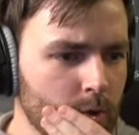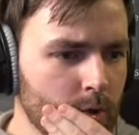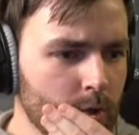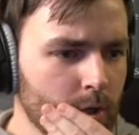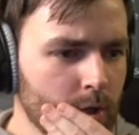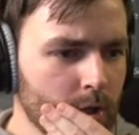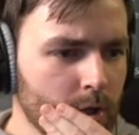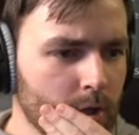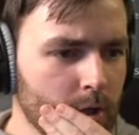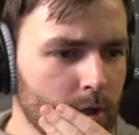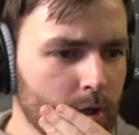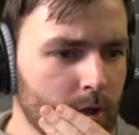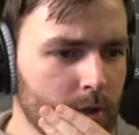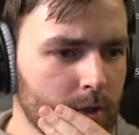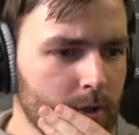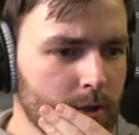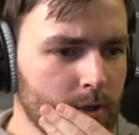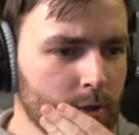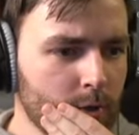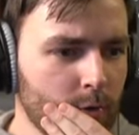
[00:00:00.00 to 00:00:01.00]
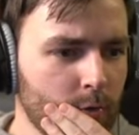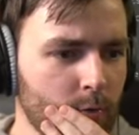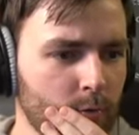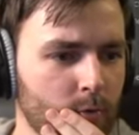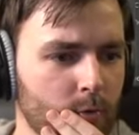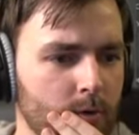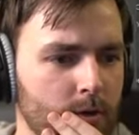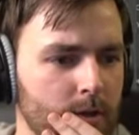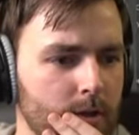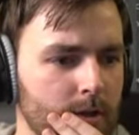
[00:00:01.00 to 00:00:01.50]
Uh,
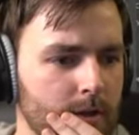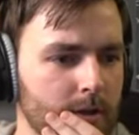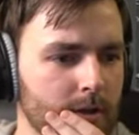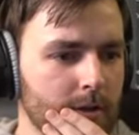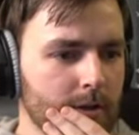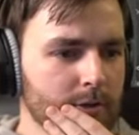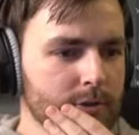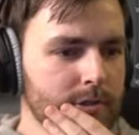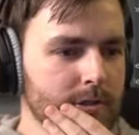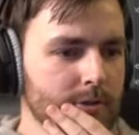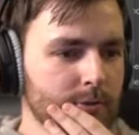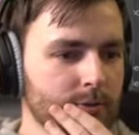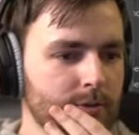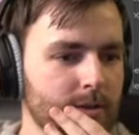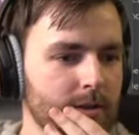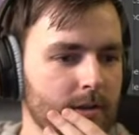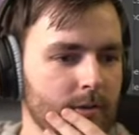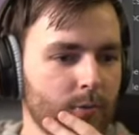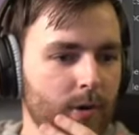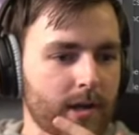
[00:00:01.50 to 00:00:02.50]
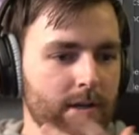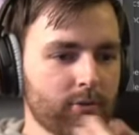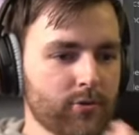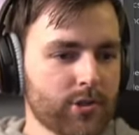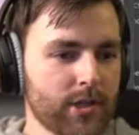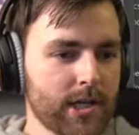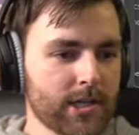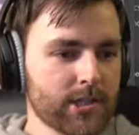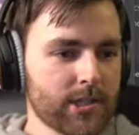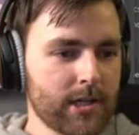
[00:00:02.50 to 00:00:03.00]
yo, Lotsalute, why you
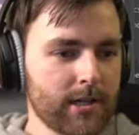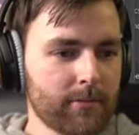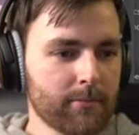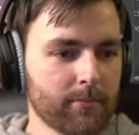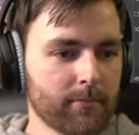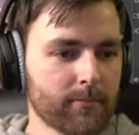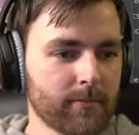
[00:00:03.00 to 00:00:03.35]
change name?